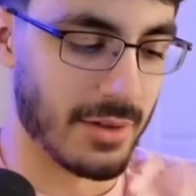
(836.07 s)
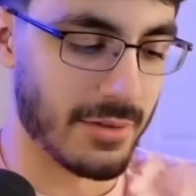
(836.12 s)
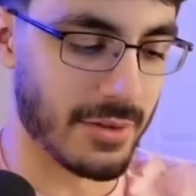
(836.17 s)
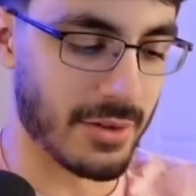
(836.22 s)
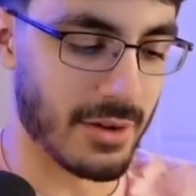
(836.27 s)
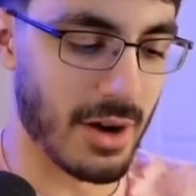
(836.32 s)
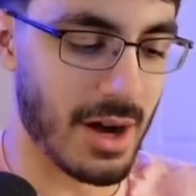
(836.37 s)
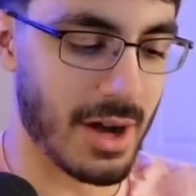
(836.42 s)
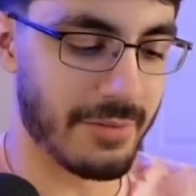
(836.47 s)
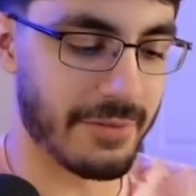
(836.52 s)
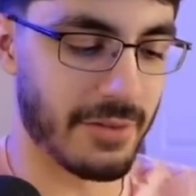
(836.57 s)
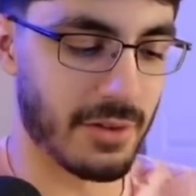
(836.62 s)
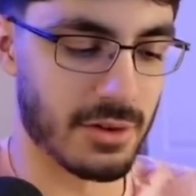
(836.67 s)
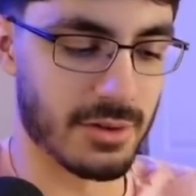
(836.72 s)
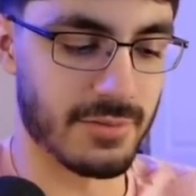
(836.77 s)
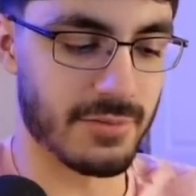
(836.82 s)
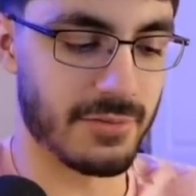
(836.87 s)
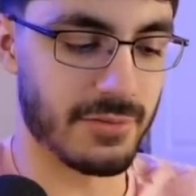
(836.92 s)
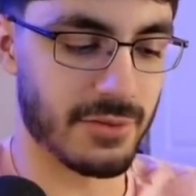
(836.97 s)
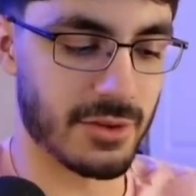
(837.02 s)
off or
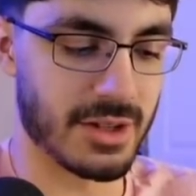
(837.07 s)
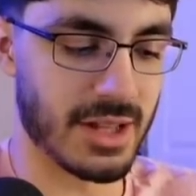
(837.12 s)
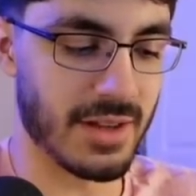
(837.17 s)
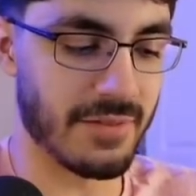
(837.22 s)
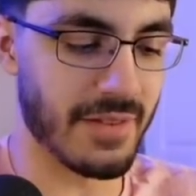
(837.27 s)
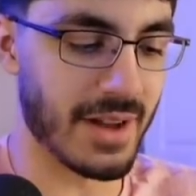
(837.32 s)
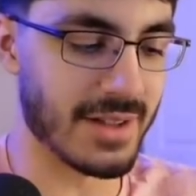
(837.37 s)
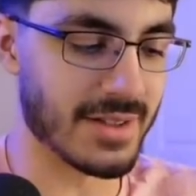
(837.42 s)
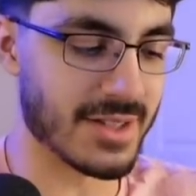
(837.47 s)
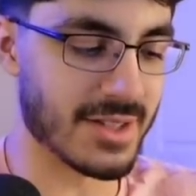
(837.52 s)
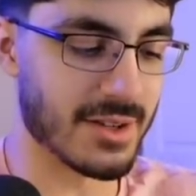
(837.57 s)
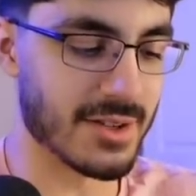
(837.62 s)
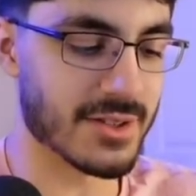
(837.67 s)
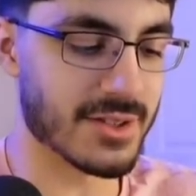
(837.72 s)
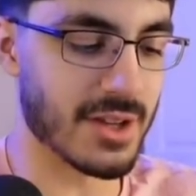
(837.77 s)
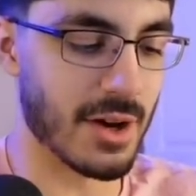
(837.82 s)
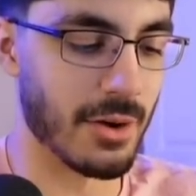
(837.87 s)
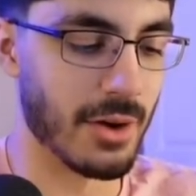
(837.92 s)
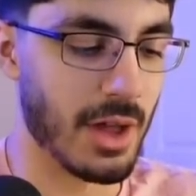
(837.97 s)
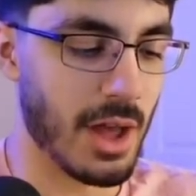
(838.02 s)
for defense here.
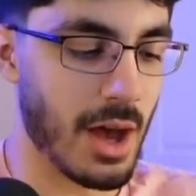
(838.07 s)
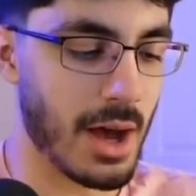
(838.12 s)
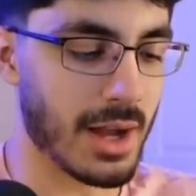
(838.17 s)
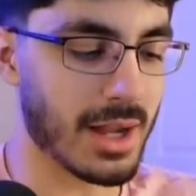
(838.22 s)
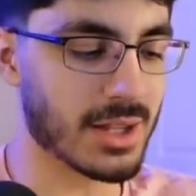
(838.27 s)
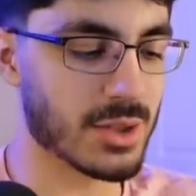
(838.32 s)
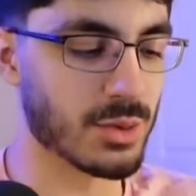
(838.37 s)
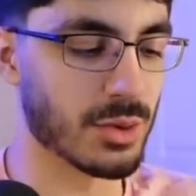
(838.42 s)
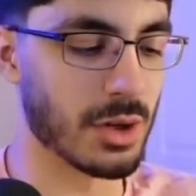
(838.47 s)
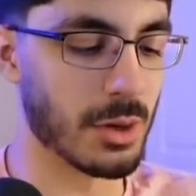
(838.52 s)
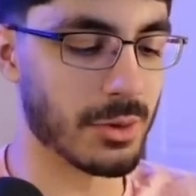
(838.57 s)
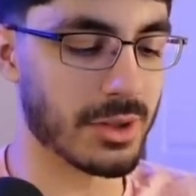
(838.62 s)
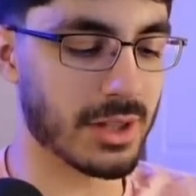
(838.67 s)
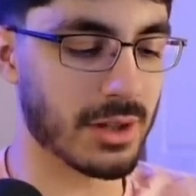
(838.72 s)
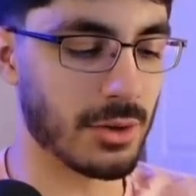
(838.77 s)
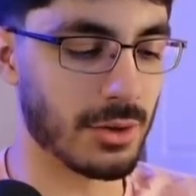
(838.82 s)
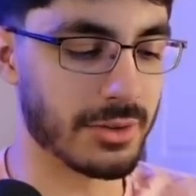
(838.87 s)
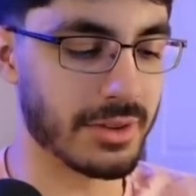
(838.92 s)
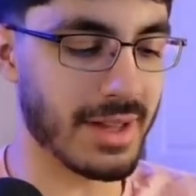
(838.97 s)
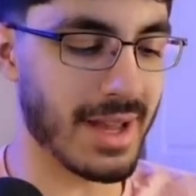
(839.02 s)
So I guess we'll go with the
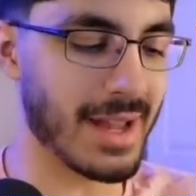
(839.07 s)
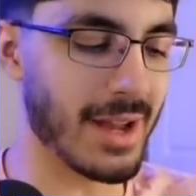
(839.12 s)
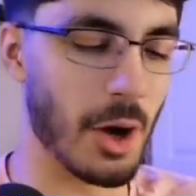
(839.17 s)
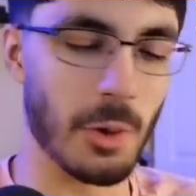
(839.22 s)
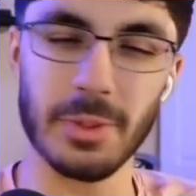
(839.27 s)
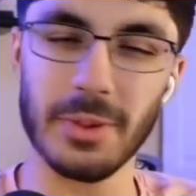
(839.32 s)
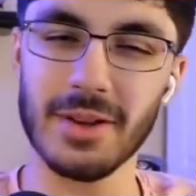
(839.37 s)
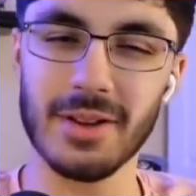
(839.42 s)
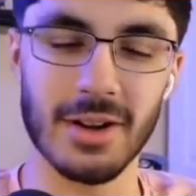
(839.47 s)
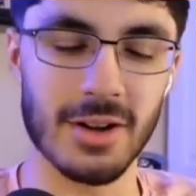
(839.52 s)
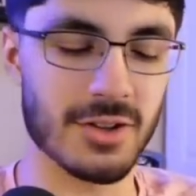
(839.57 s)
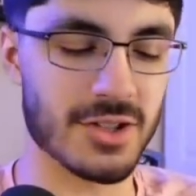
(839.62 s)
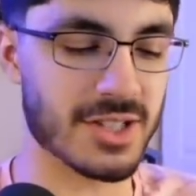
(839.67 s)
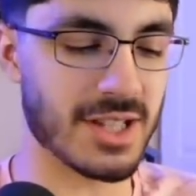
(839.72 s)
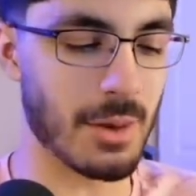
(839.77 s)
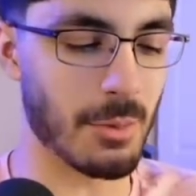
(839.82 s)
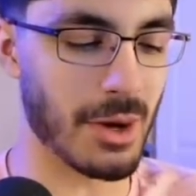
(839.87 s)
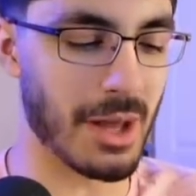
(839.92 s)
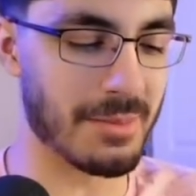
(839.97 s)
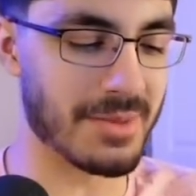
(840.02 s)
Golden Knight. I hope you can
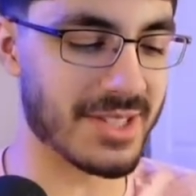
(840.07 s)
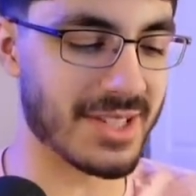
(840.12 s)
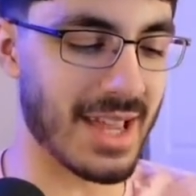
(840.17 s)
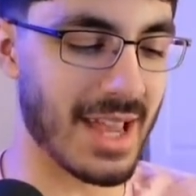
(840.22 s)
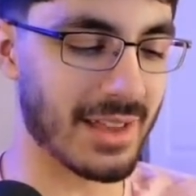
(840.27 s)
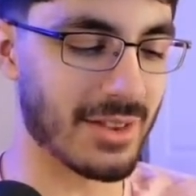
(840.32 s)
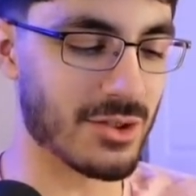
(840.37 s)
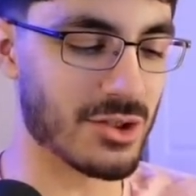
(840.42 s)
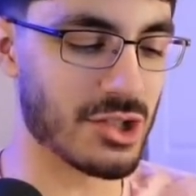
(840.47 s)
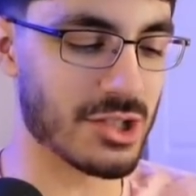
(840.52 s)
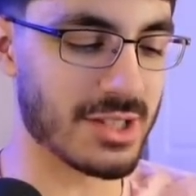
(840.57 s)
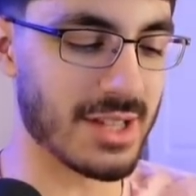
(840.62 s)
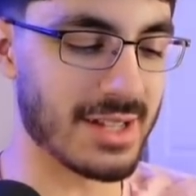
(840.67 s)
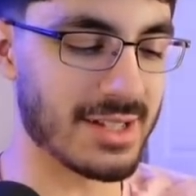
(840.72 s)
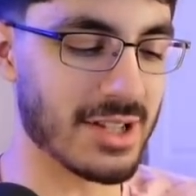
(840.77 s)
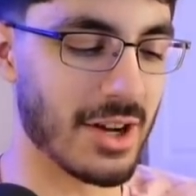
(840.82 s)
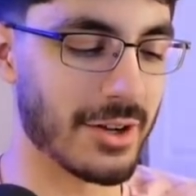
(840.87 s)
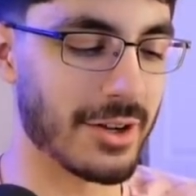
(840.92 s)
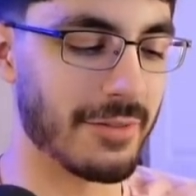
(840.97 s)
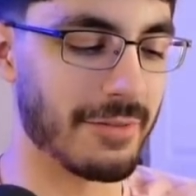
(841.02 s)
understand what I'm saying. There's just a
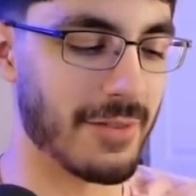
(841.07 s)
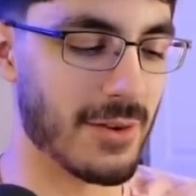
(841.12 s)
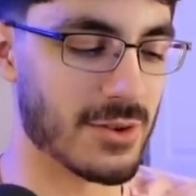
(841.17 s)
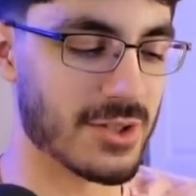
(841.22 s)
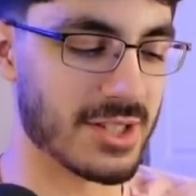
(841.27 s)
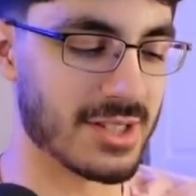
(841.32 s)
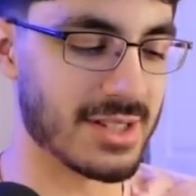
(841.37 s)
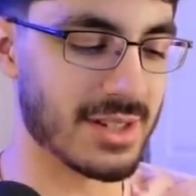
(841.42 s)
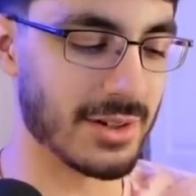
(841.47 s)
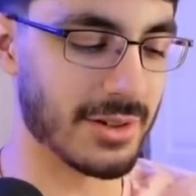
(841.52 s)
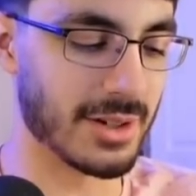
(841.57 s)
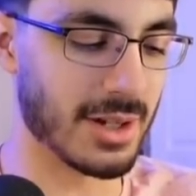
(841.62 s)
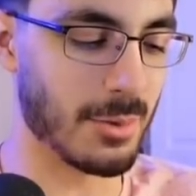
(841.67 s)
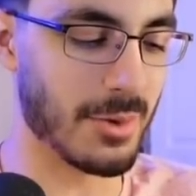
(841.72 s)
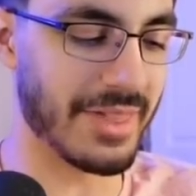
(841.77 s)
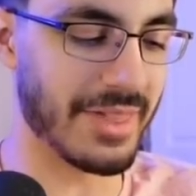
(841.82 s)
ton of versatility with